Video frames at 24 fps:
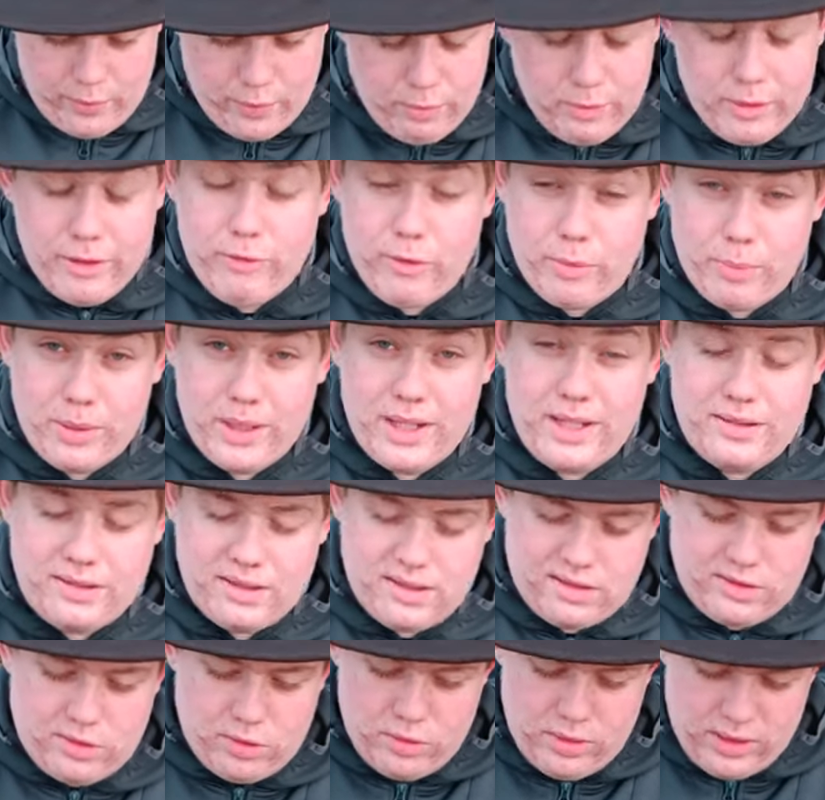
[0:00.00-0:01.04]
Probably replace
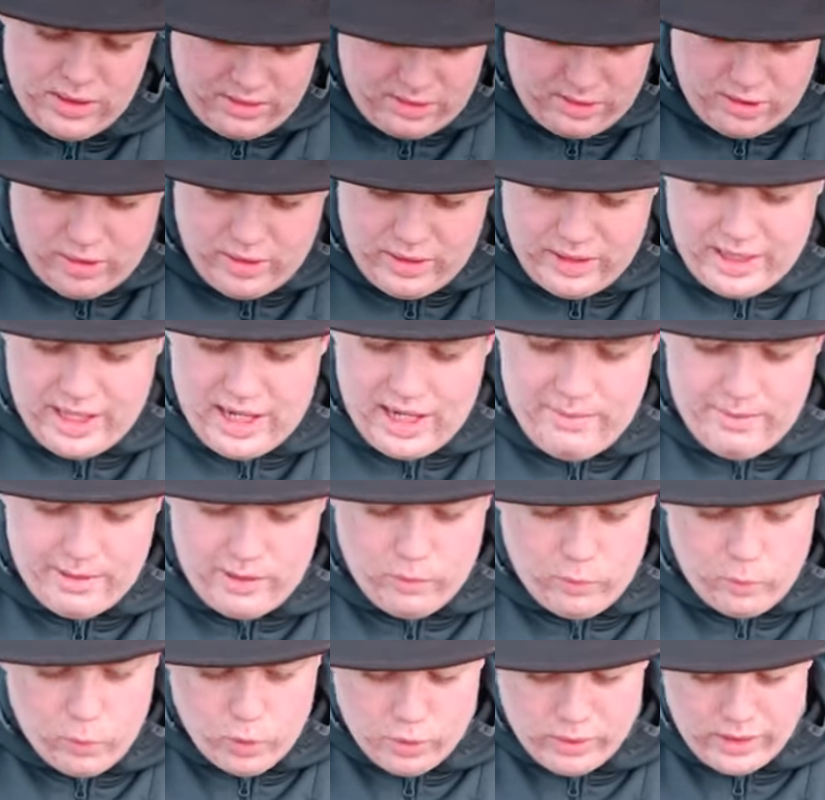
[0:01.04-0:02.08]
this soon, it's starting to get a
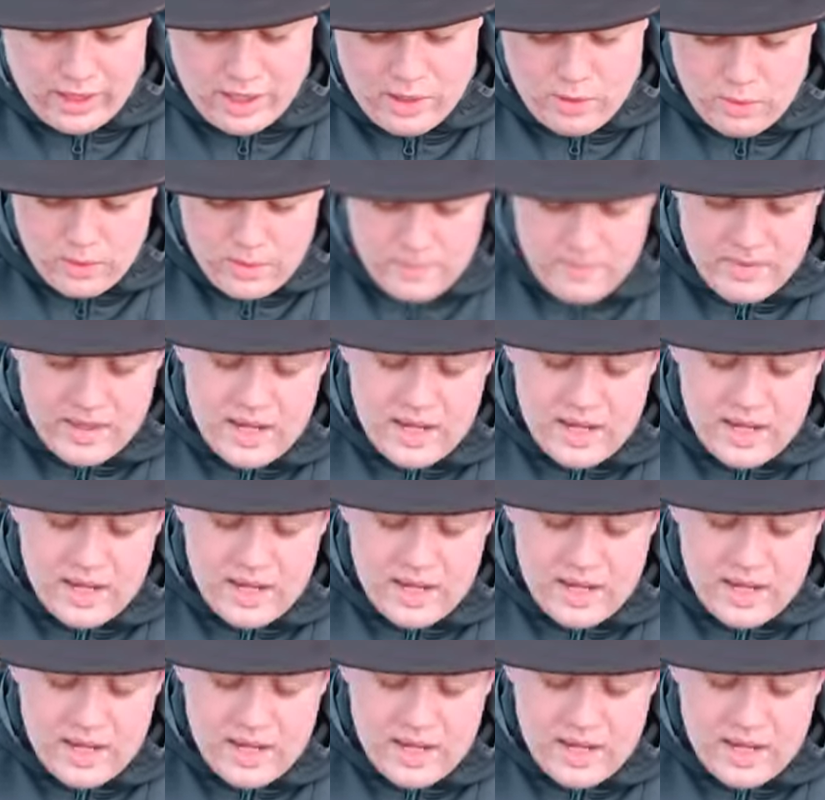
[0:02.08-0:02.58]
bit worn out.